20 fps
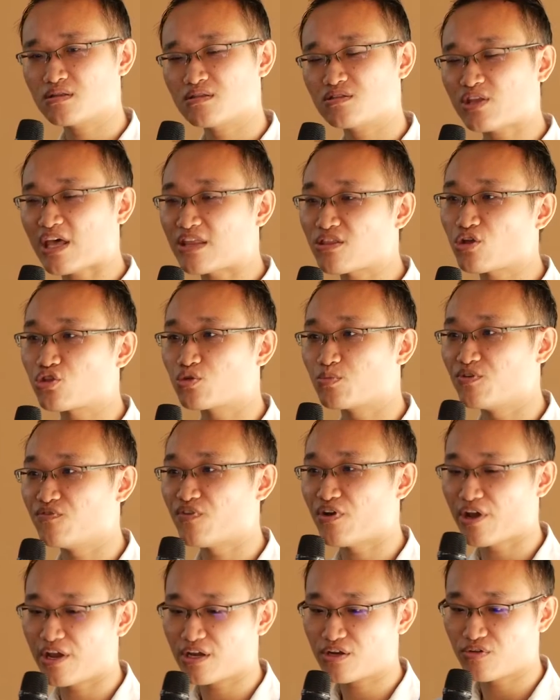tend not to be
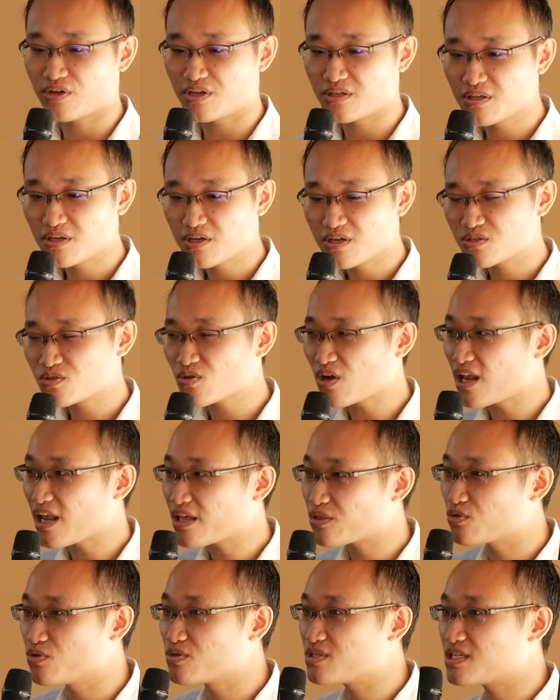very accurate. So I
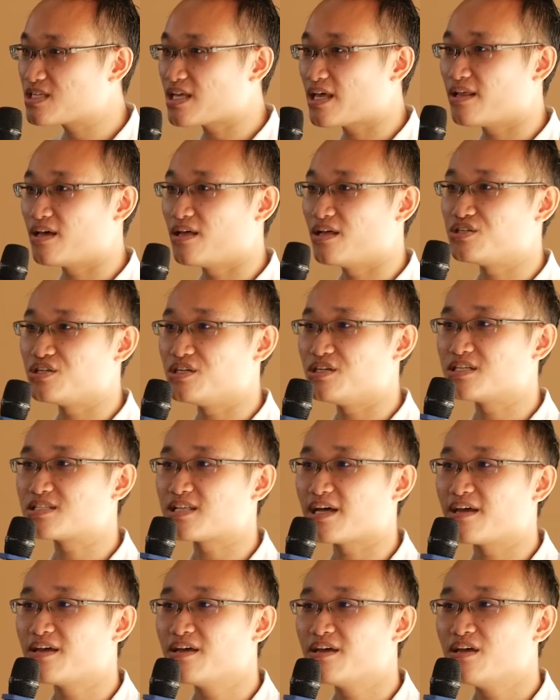like to use this analogy. It's
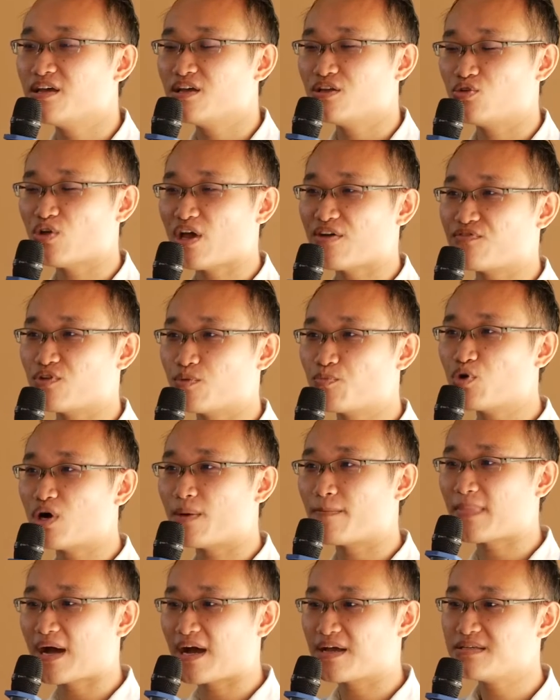like you put a
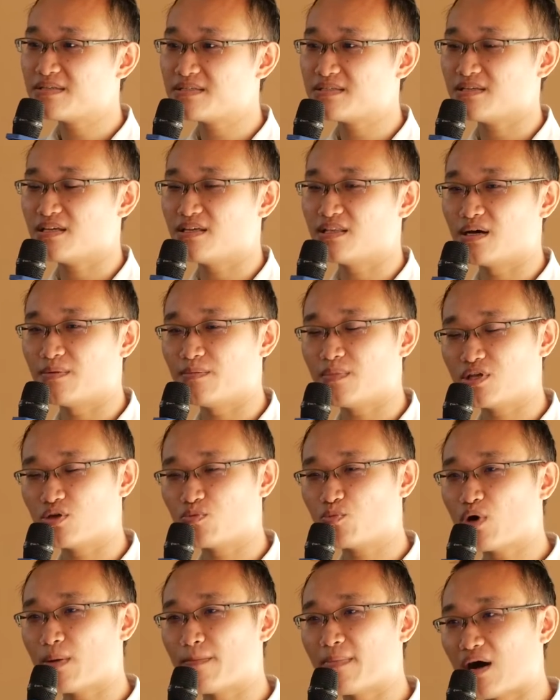mouse in
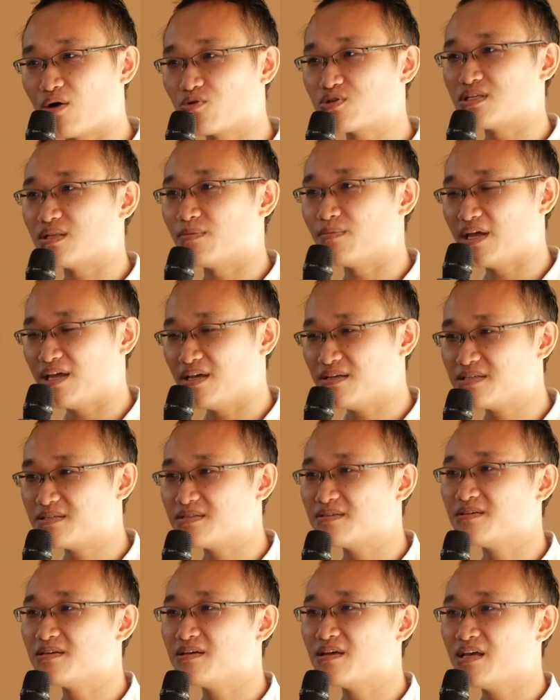a maze,
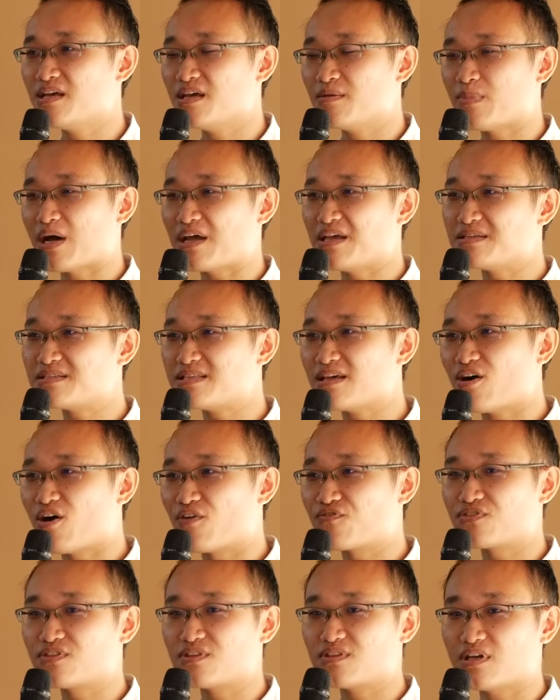but instead
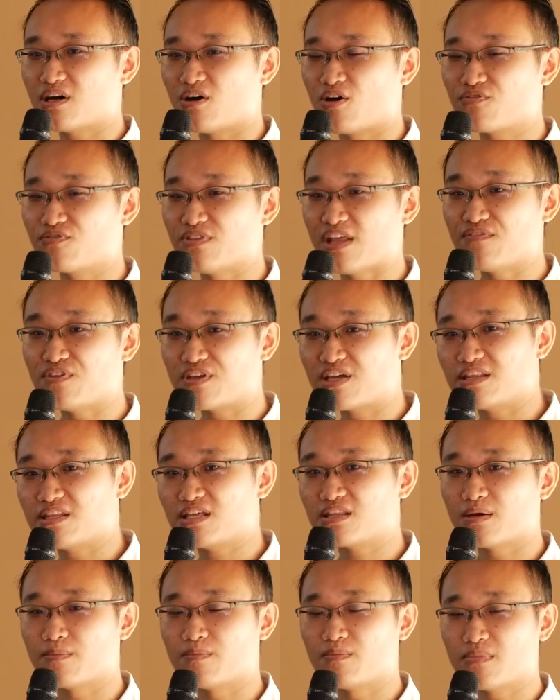of
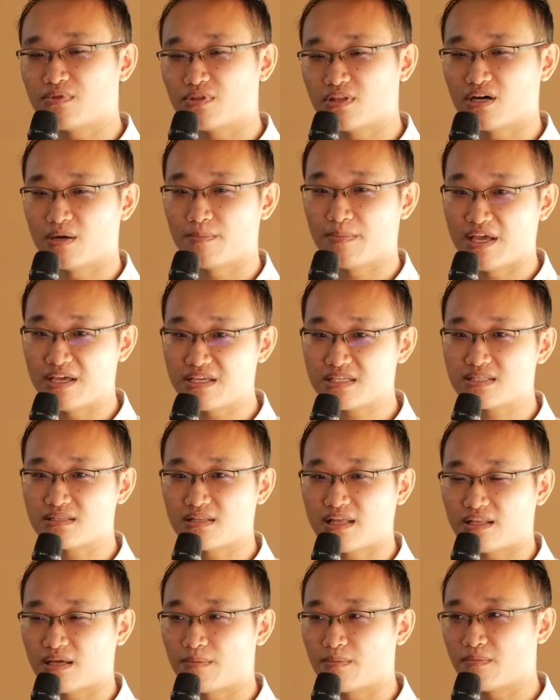navigating the maze
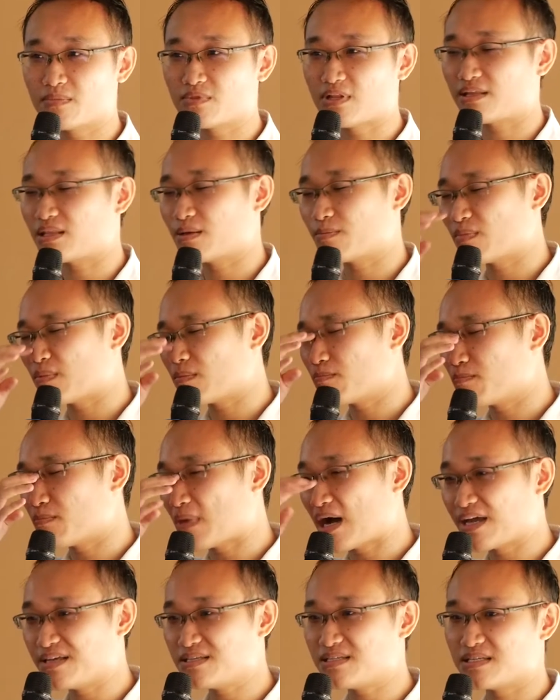like the
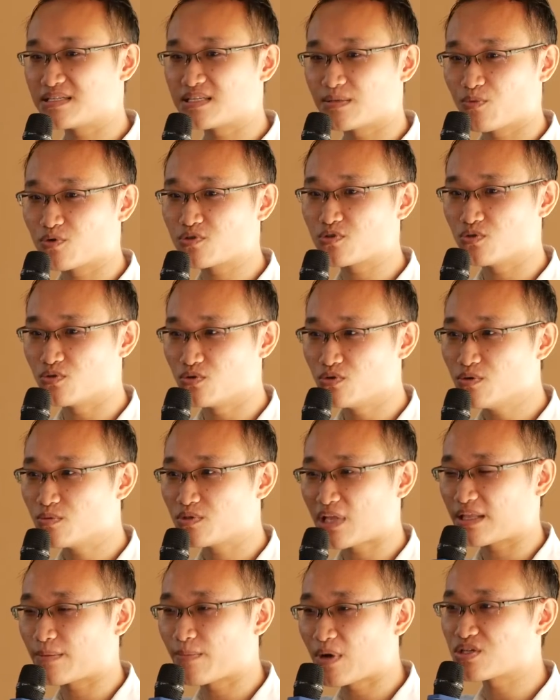mouse is supposed to do,
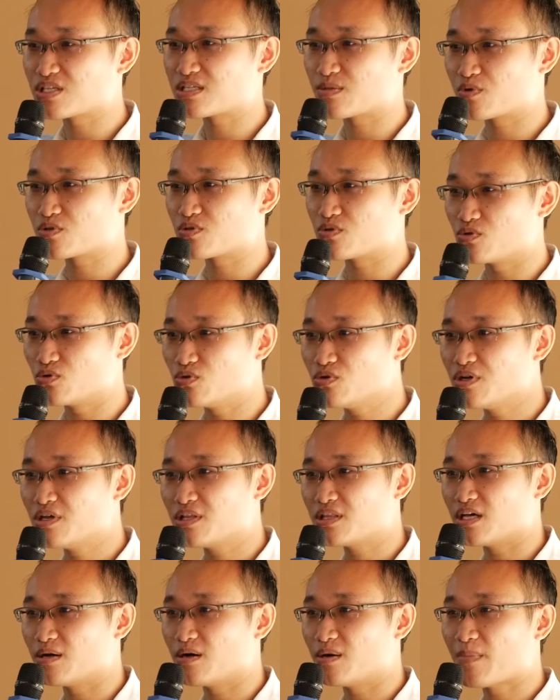
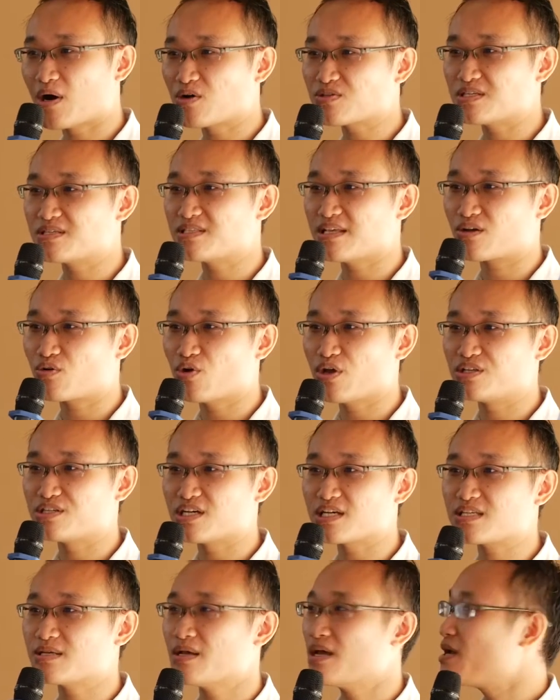the mouse instead go and
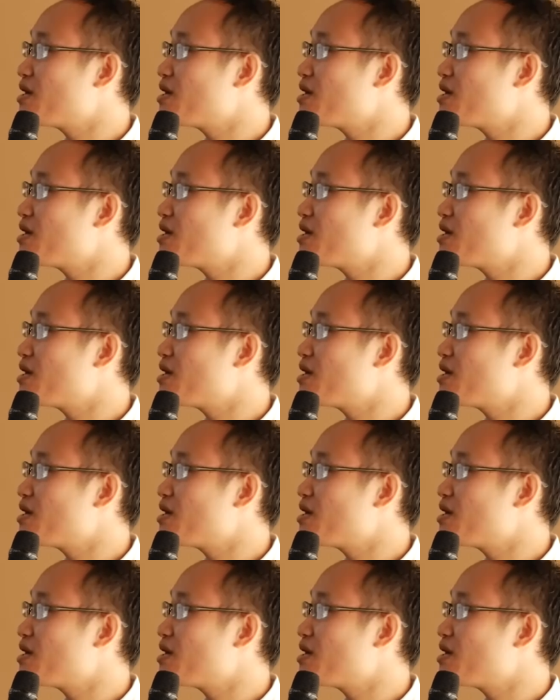just